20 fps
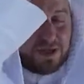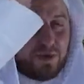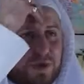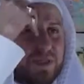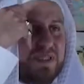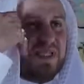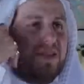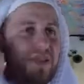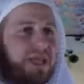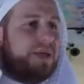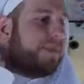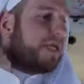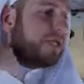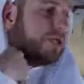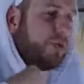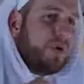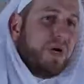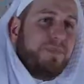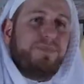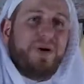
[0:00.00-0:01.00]
He would tell them that
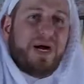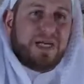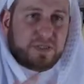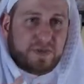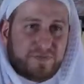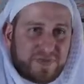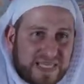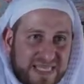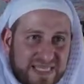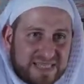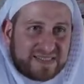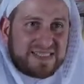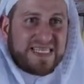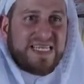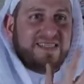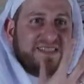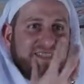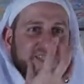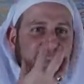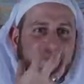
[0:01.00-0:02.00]
you were part of the
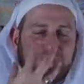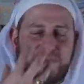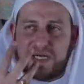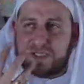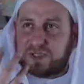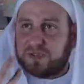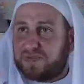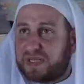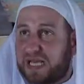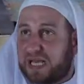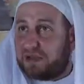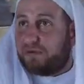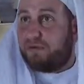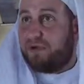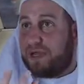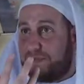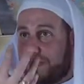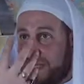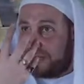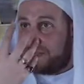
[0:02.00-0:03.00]
consensus, part of the
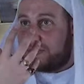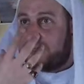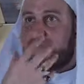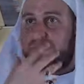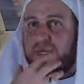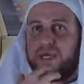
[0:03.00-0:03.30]
agreement